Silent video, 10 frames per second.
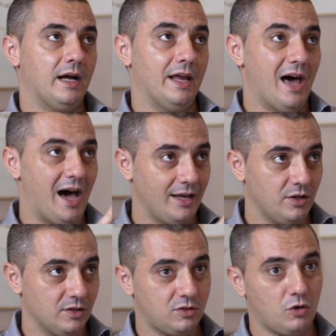and
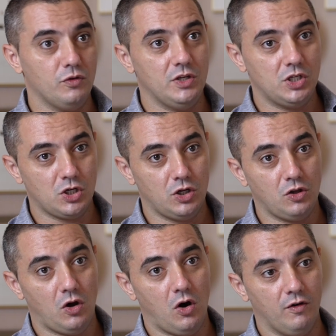highest
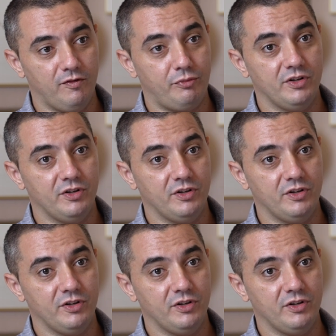condition of